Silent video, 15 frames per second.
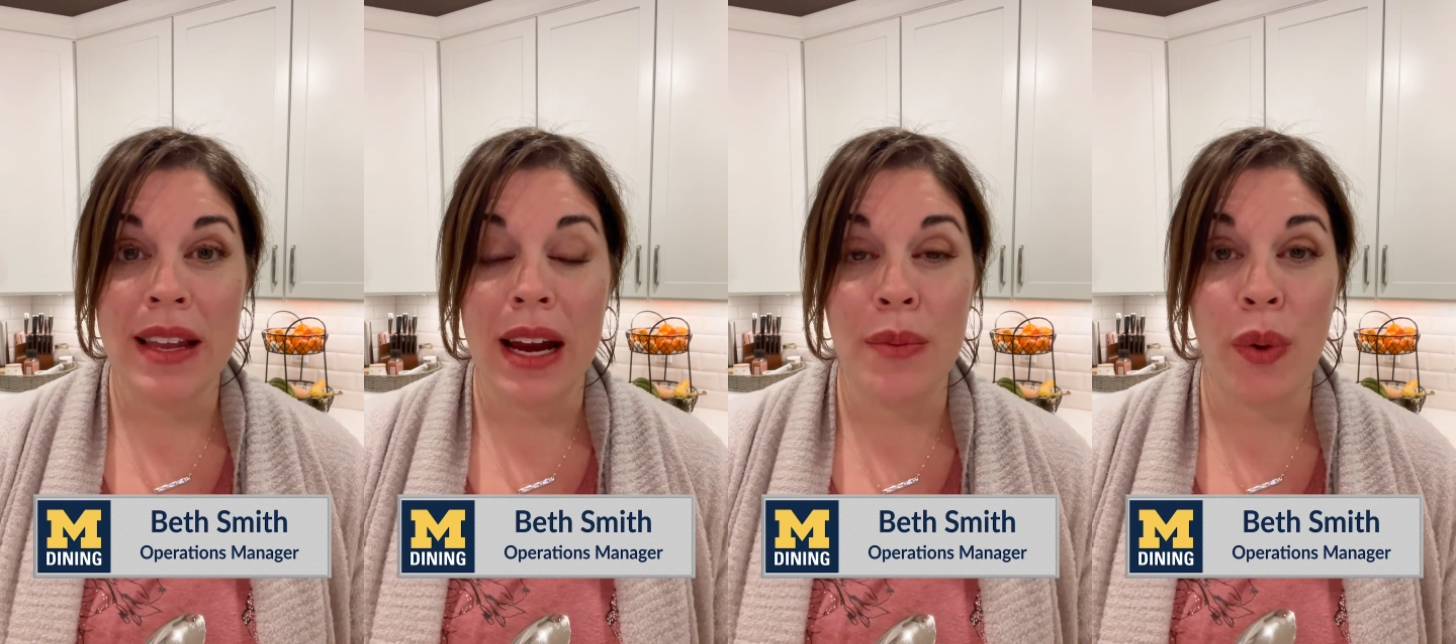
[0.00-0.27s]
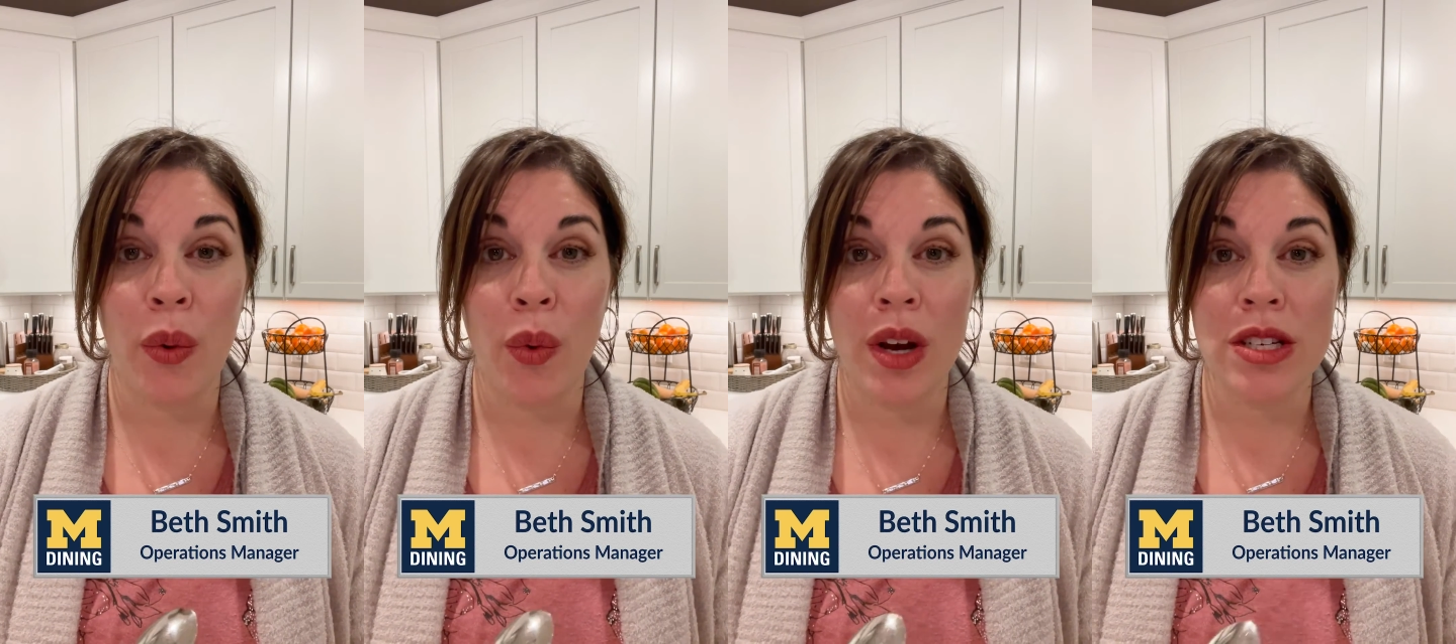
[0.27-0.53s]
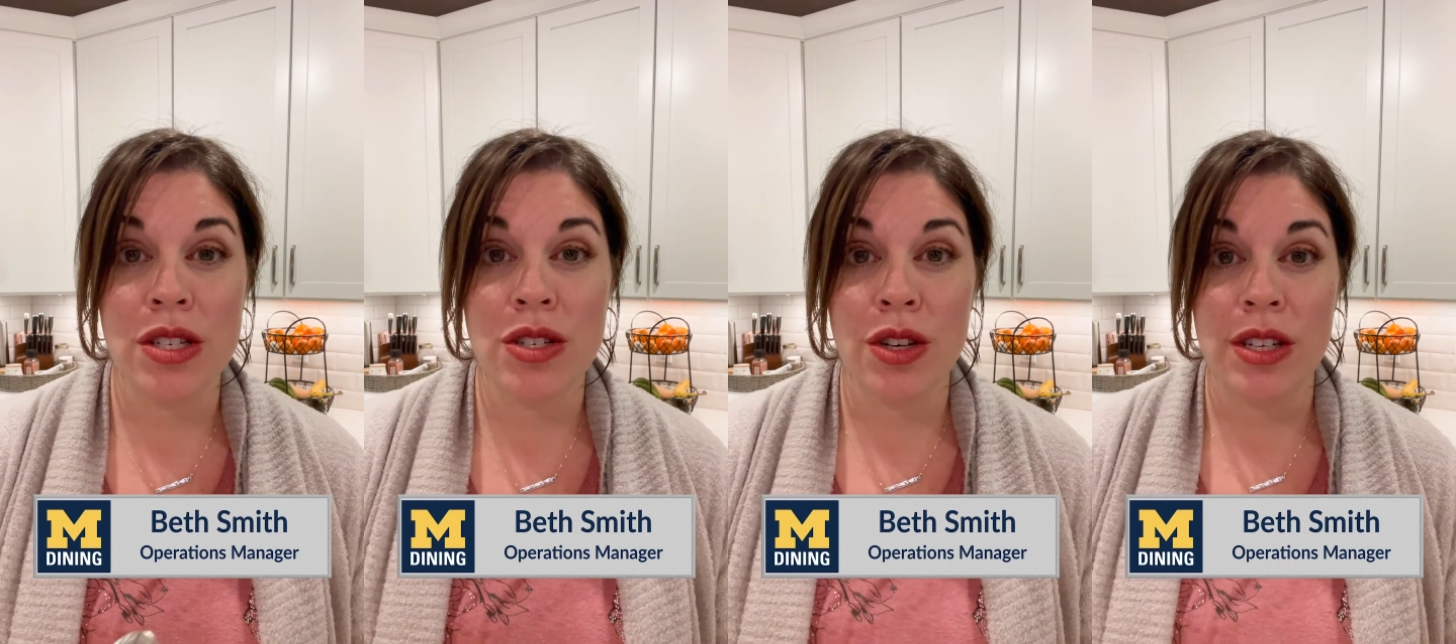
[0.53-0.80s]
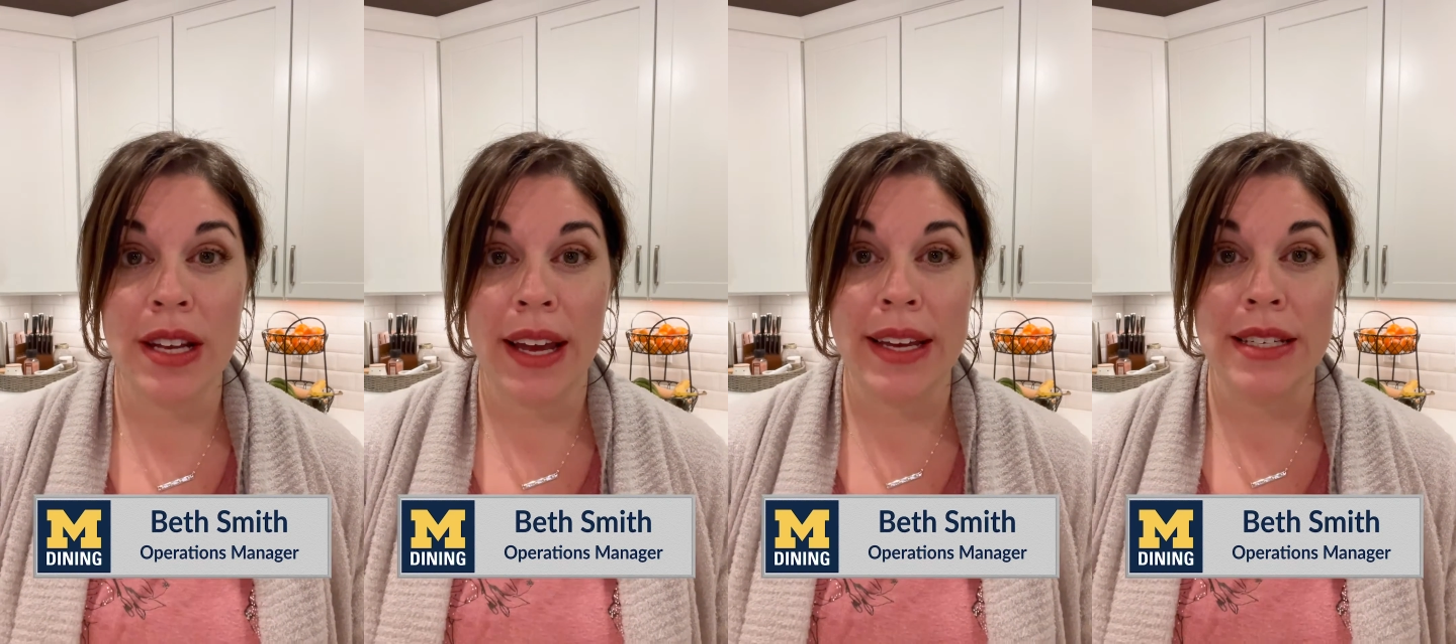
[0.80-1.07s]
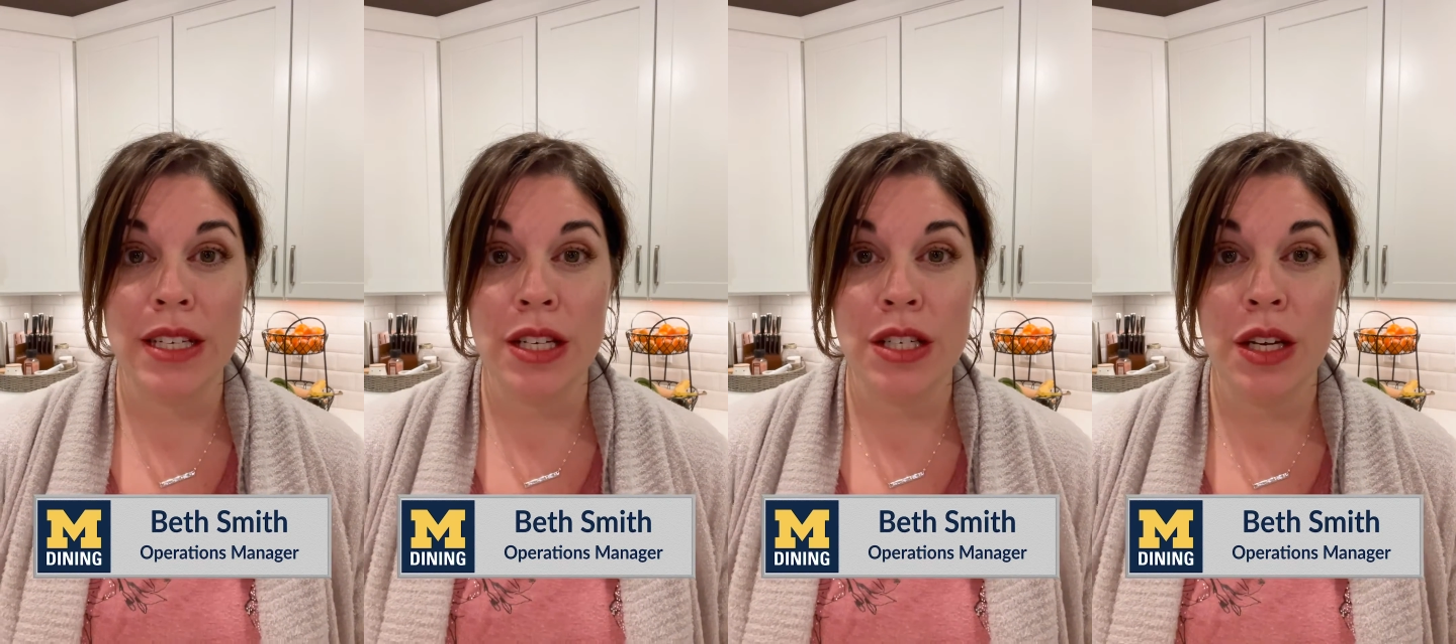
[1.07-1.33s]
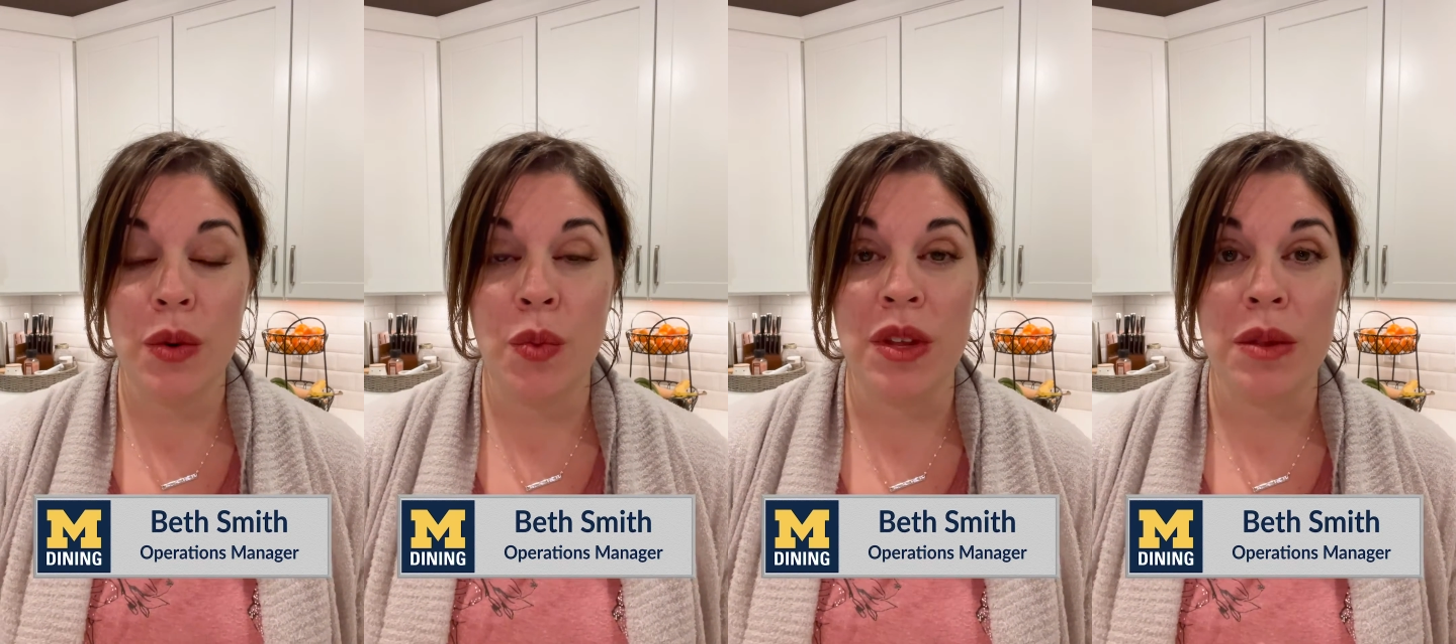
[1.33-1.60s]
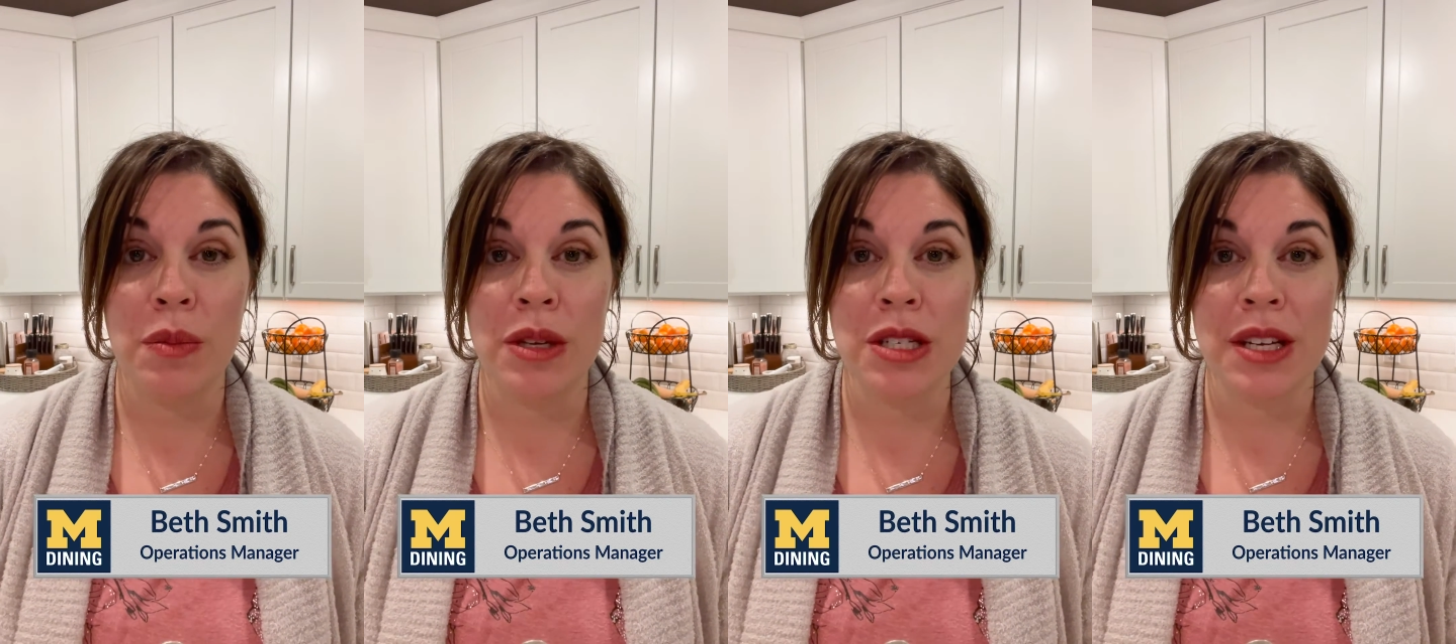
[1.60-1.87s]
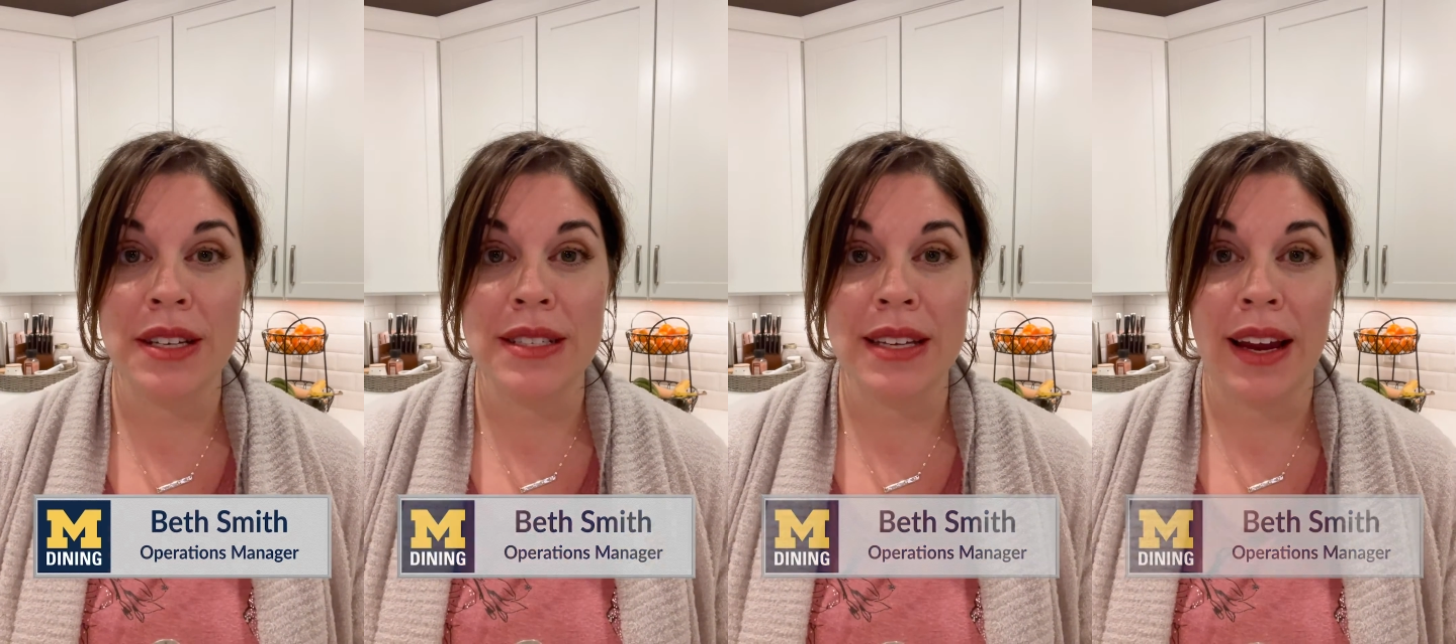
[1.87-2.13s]
and I'm a registered dietitian with
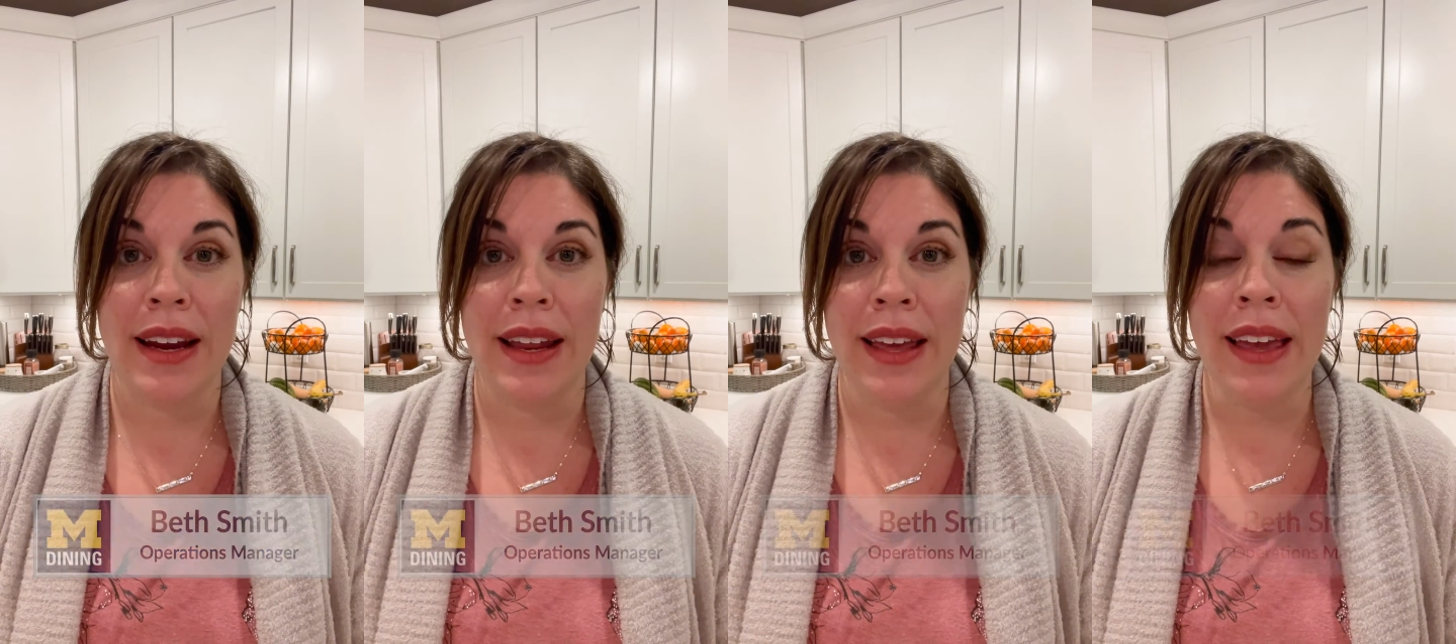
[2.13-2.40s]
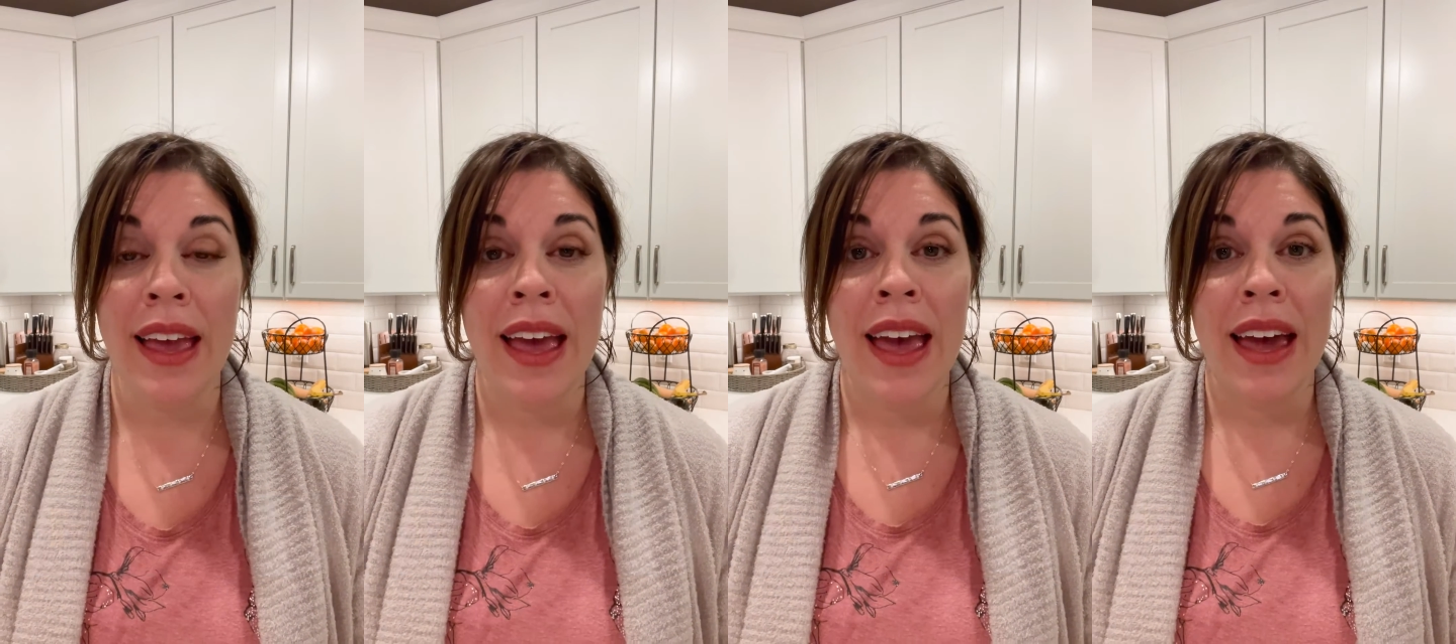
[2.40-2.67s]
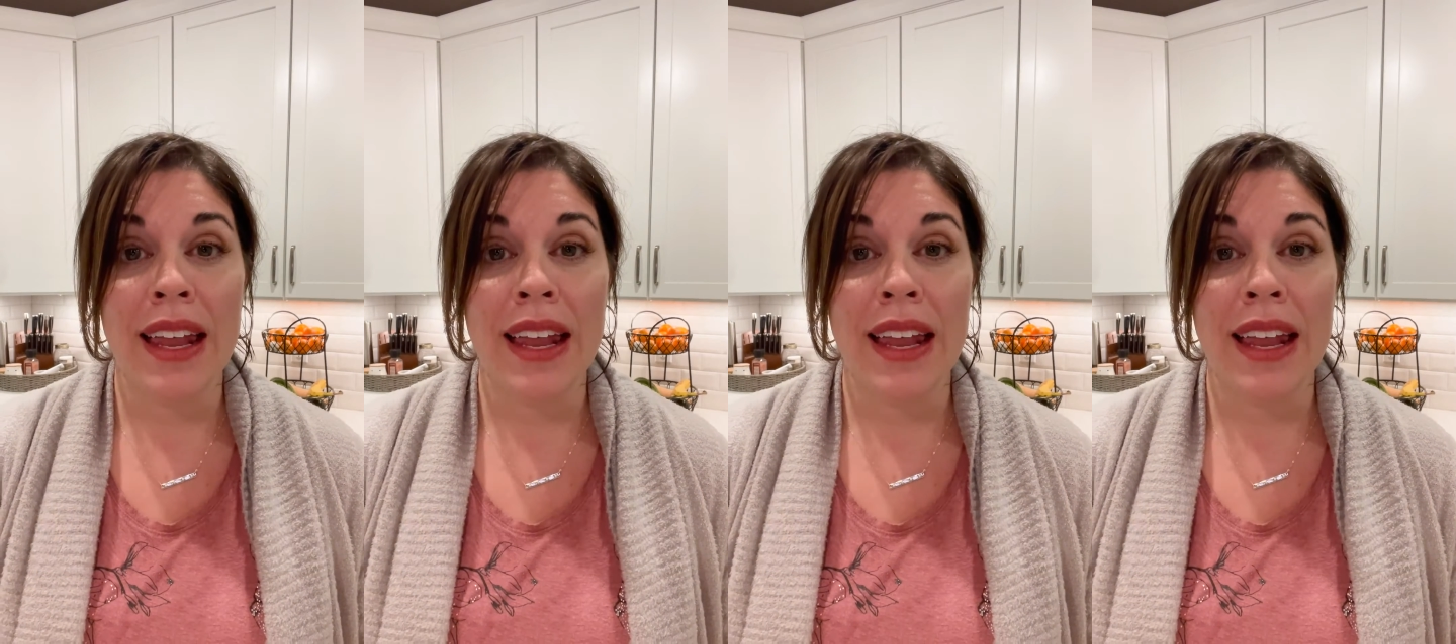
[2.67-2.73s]
Michigan Dining,